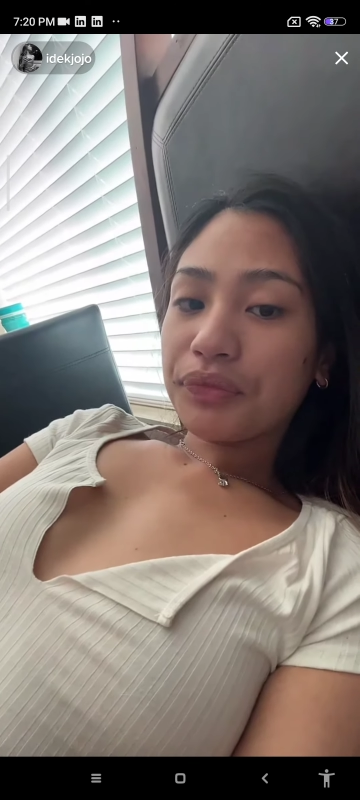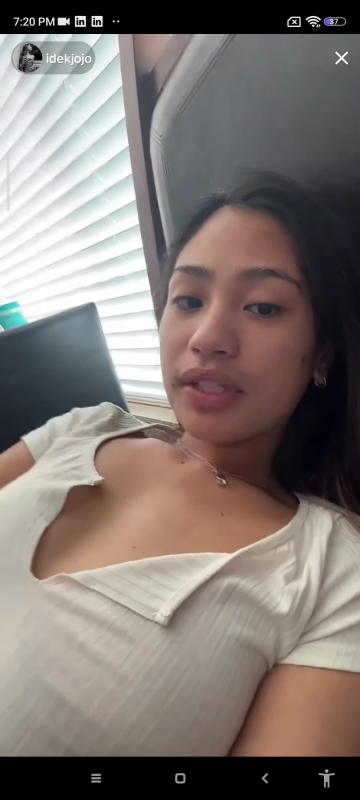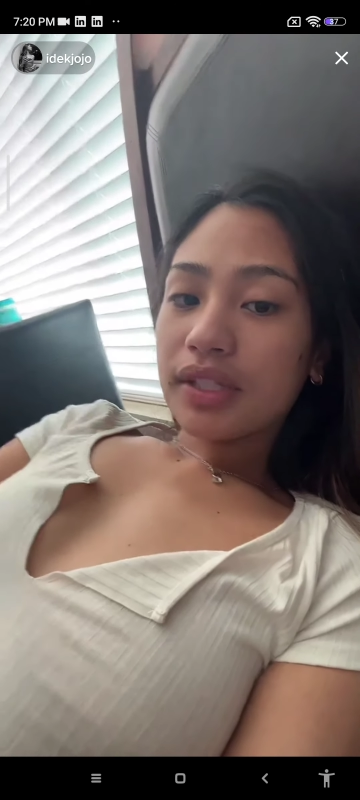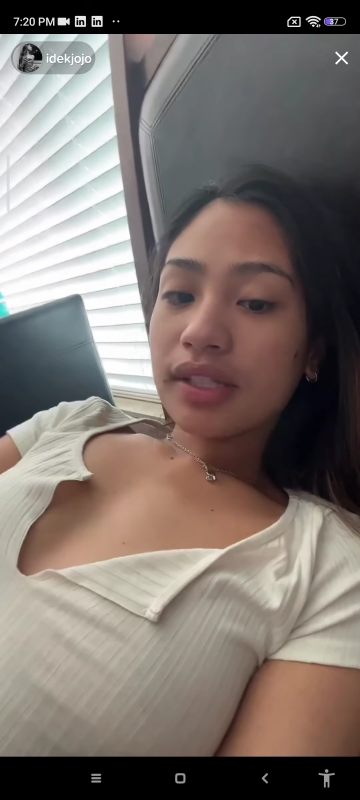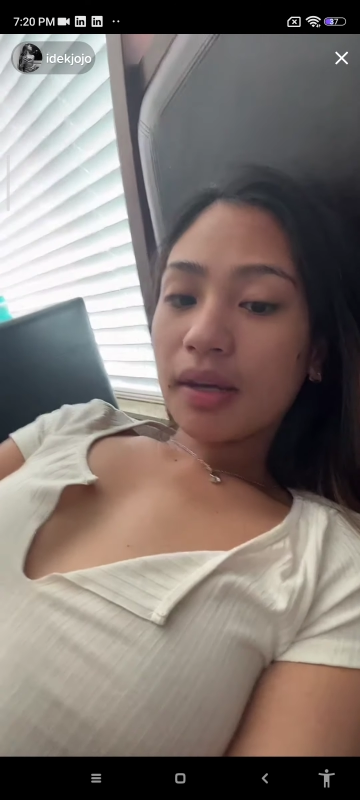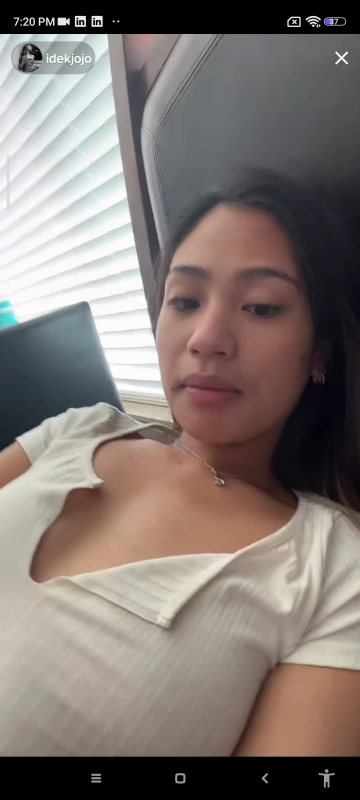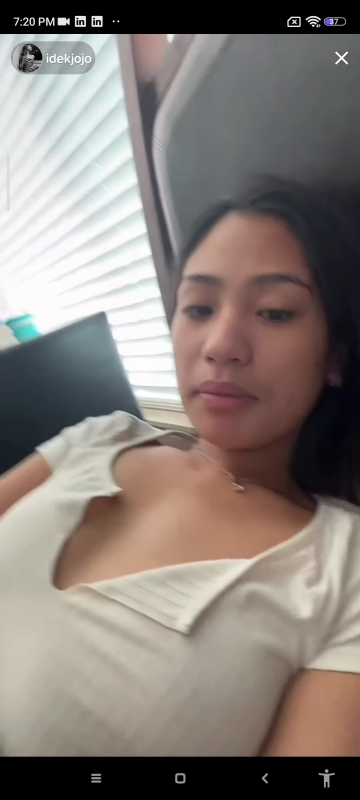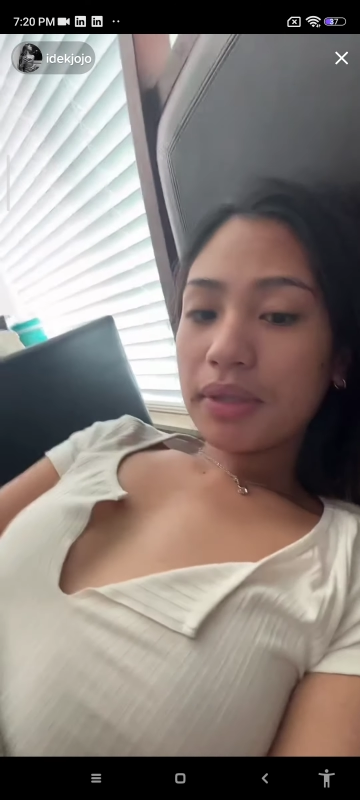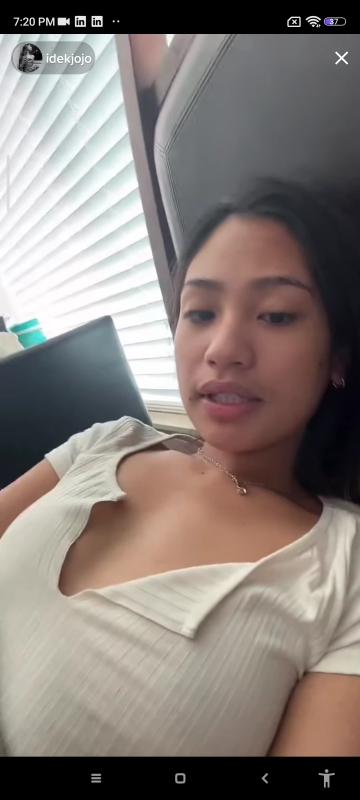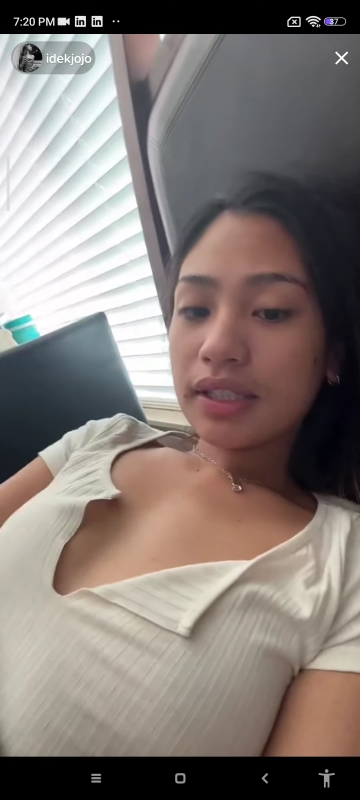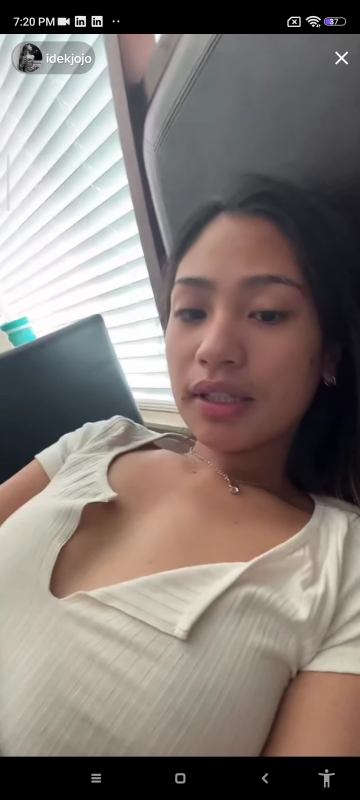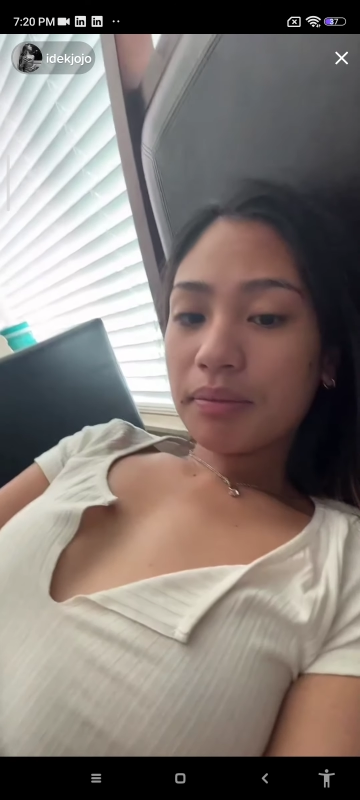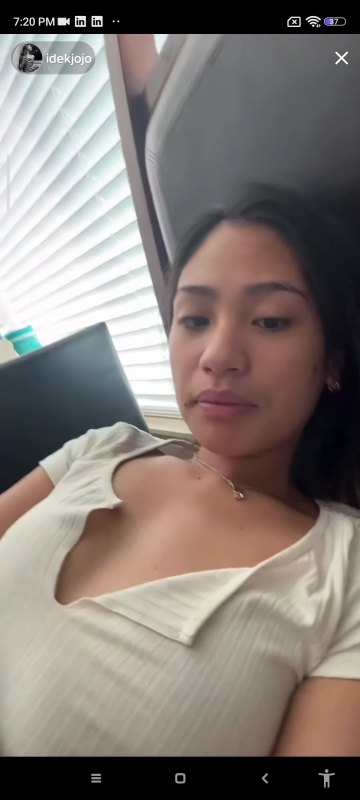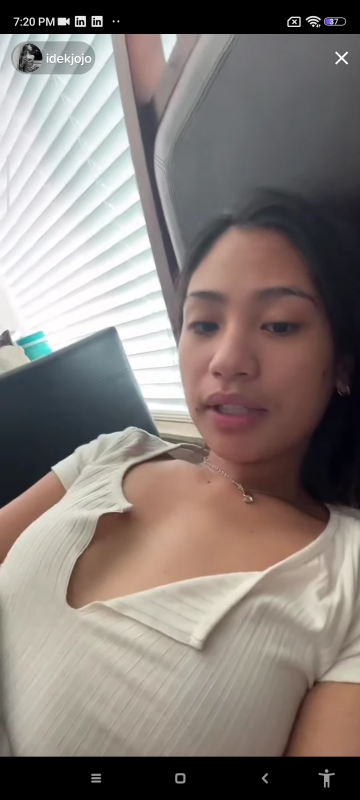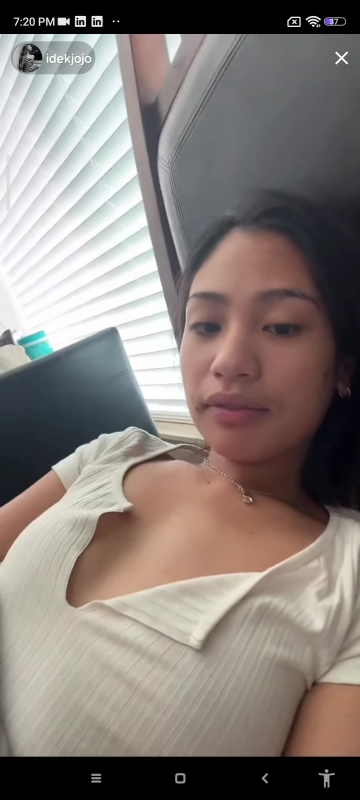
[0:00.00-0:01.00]
Send me
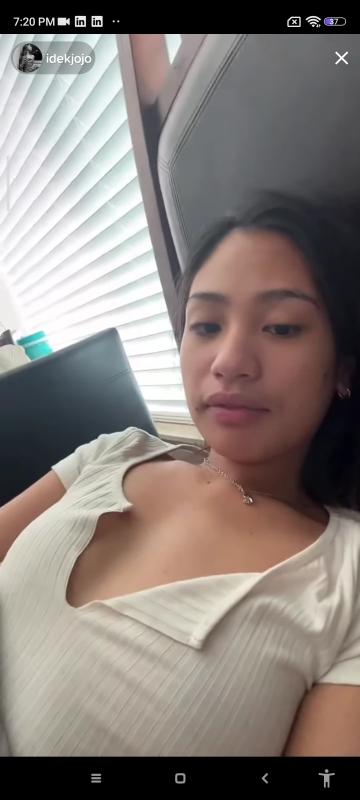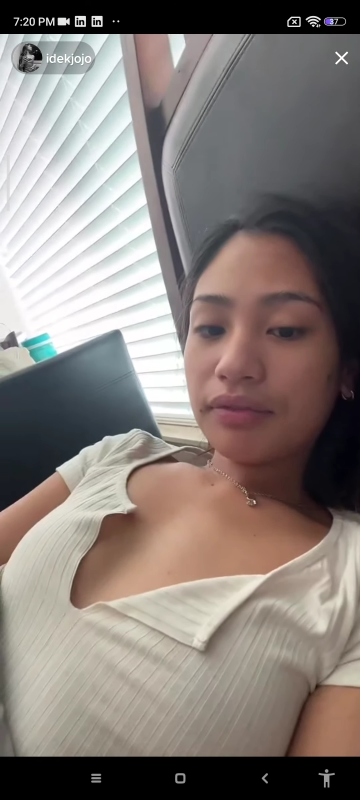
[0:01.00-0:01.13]
something